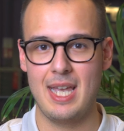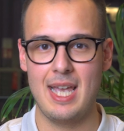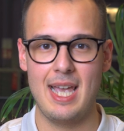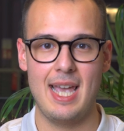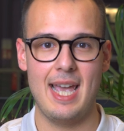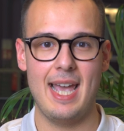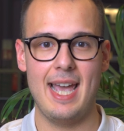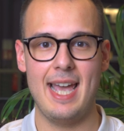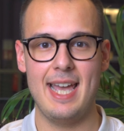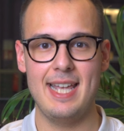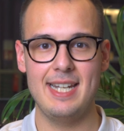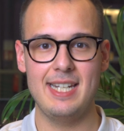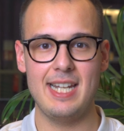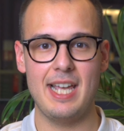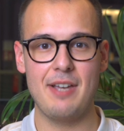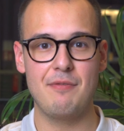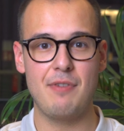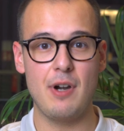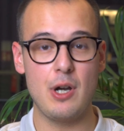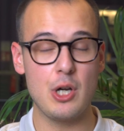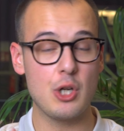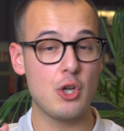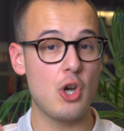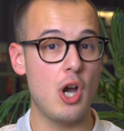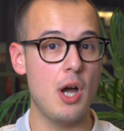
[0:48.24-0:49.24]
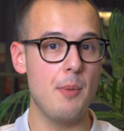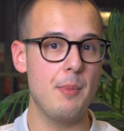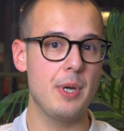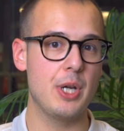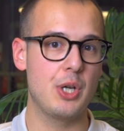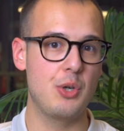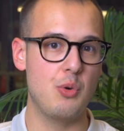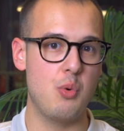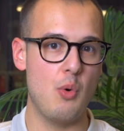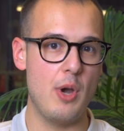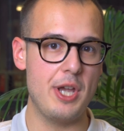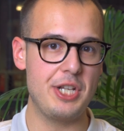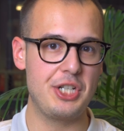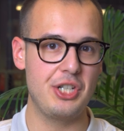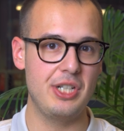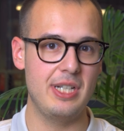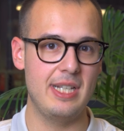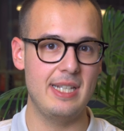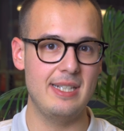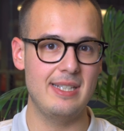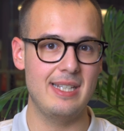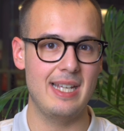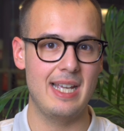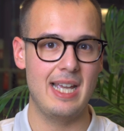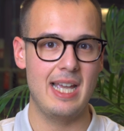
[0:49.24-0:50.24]
And a very common question
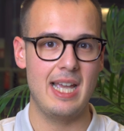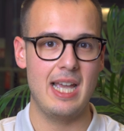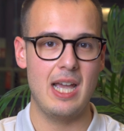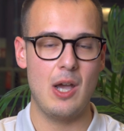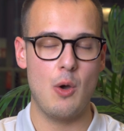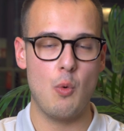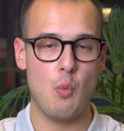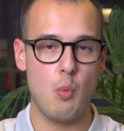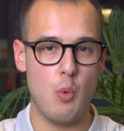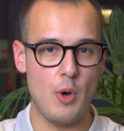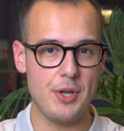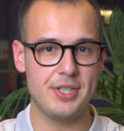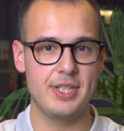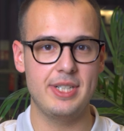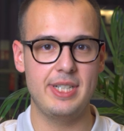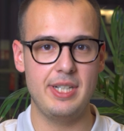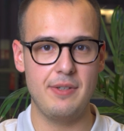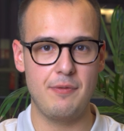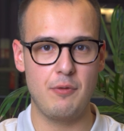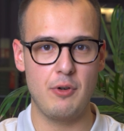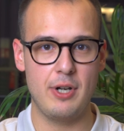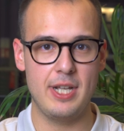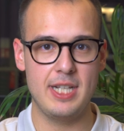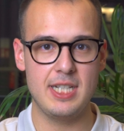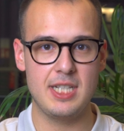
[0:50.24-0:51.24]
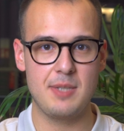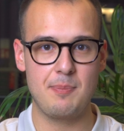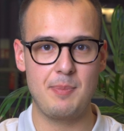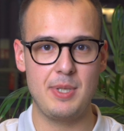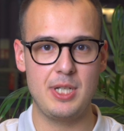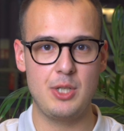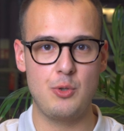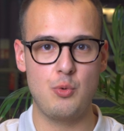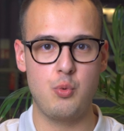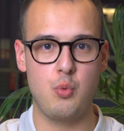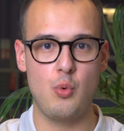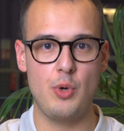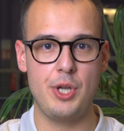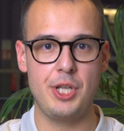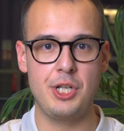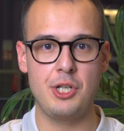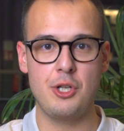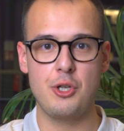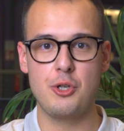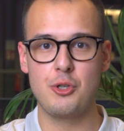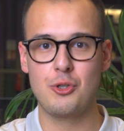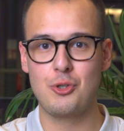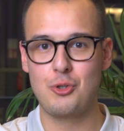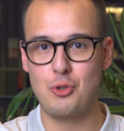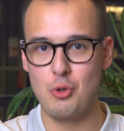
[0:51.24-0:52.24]
is, what's the difference between
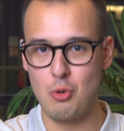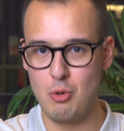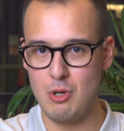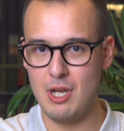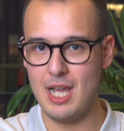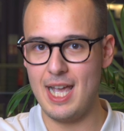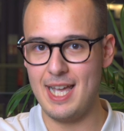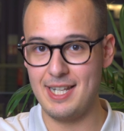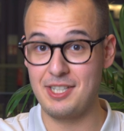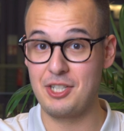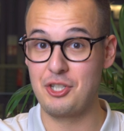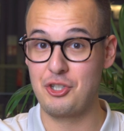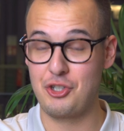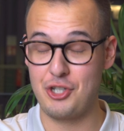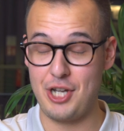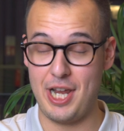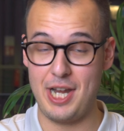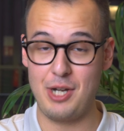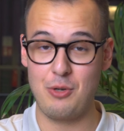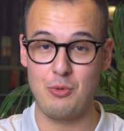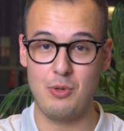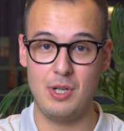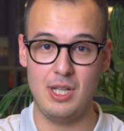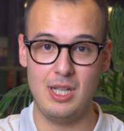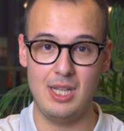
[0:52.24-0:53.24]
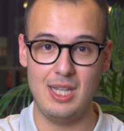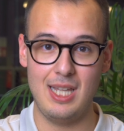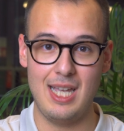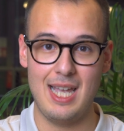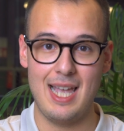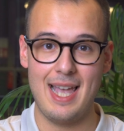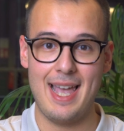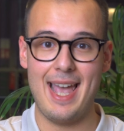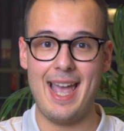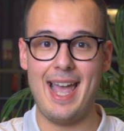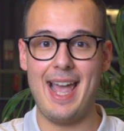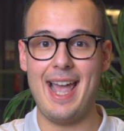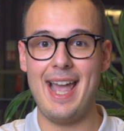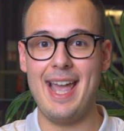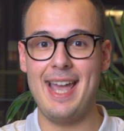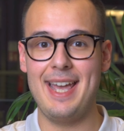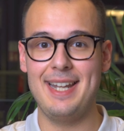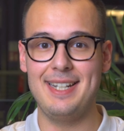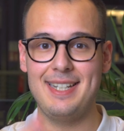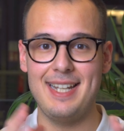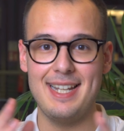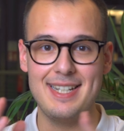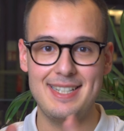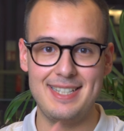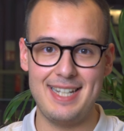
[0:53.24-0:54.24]
Google ads in general and
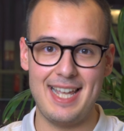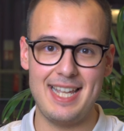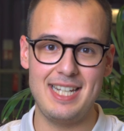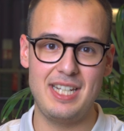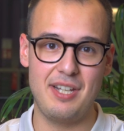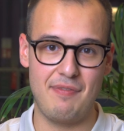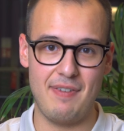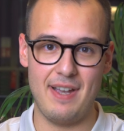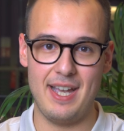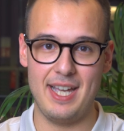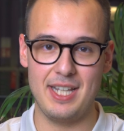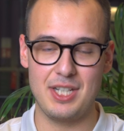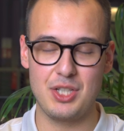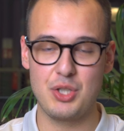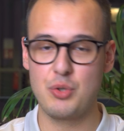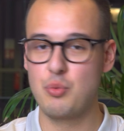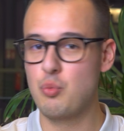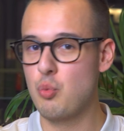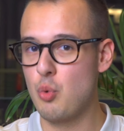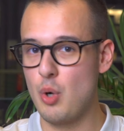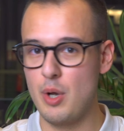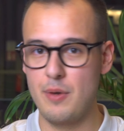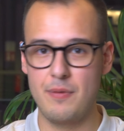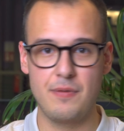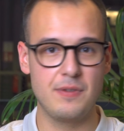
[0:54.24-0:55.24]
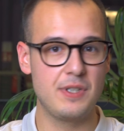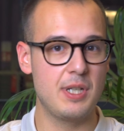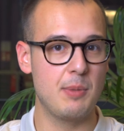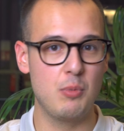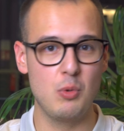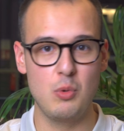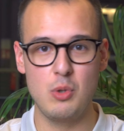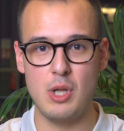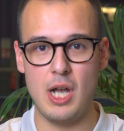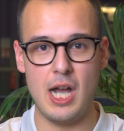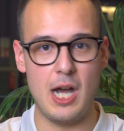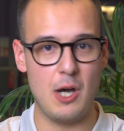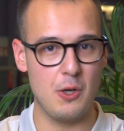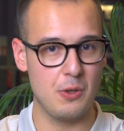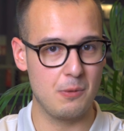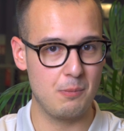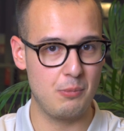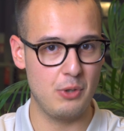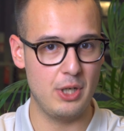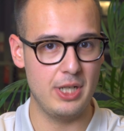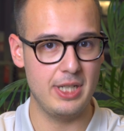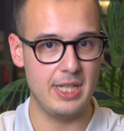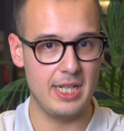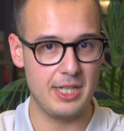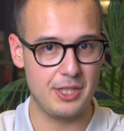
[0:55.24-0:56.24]
native ads with Taboola,
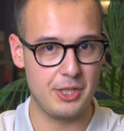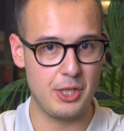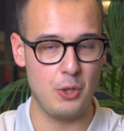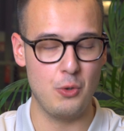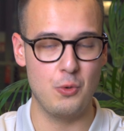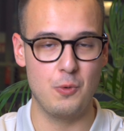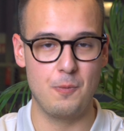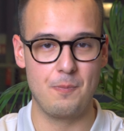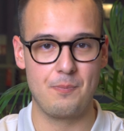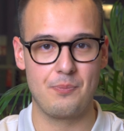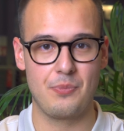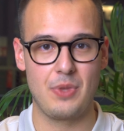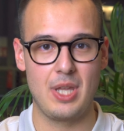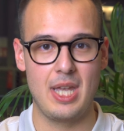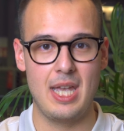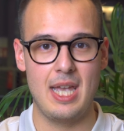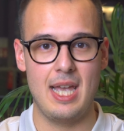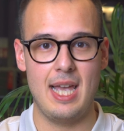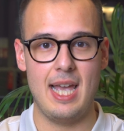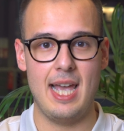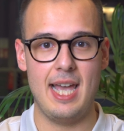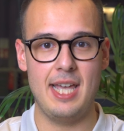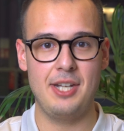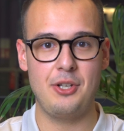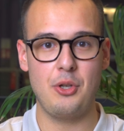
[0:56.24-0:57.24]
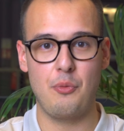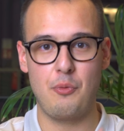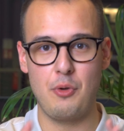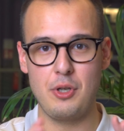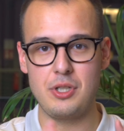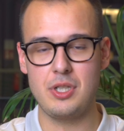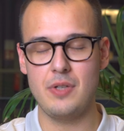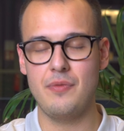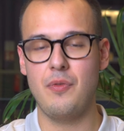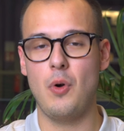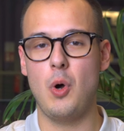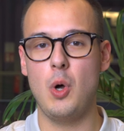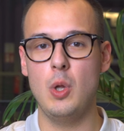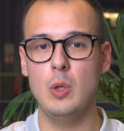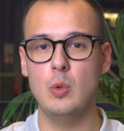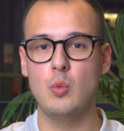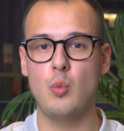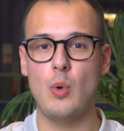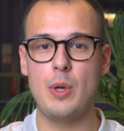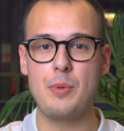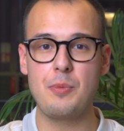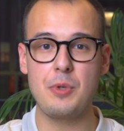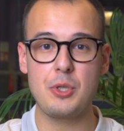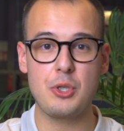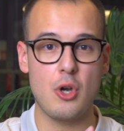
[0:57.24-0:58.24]
Outbrain and co? And first of all, when
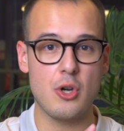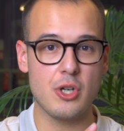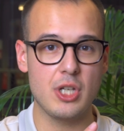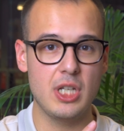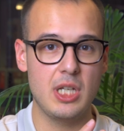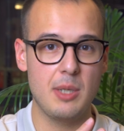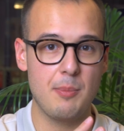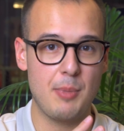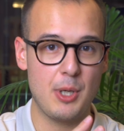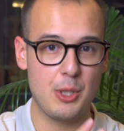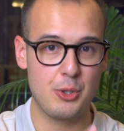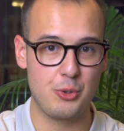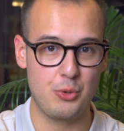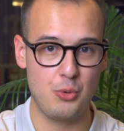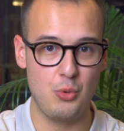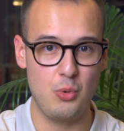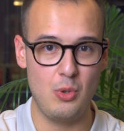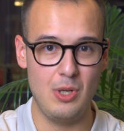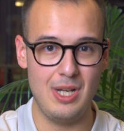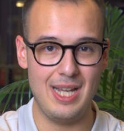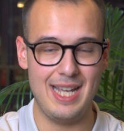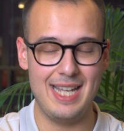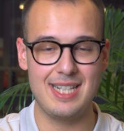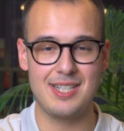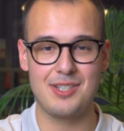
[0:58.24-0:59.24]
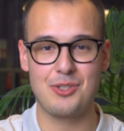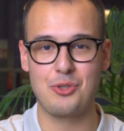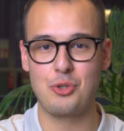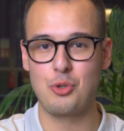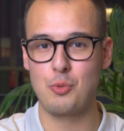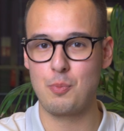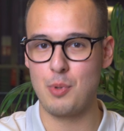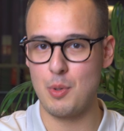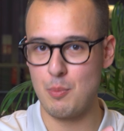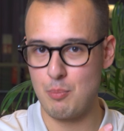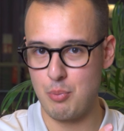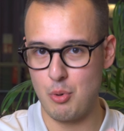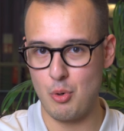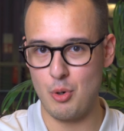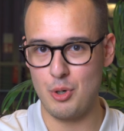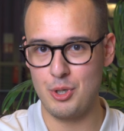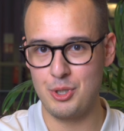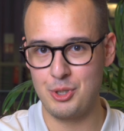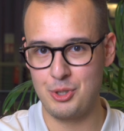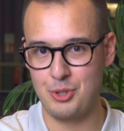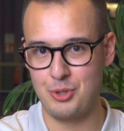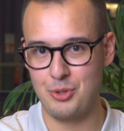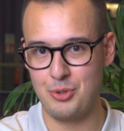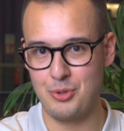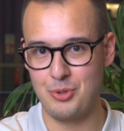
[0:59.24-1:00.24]
we're talking about Google, it's super important
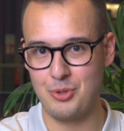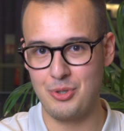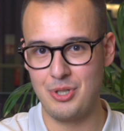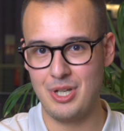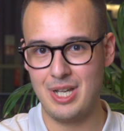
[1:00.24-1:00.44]
to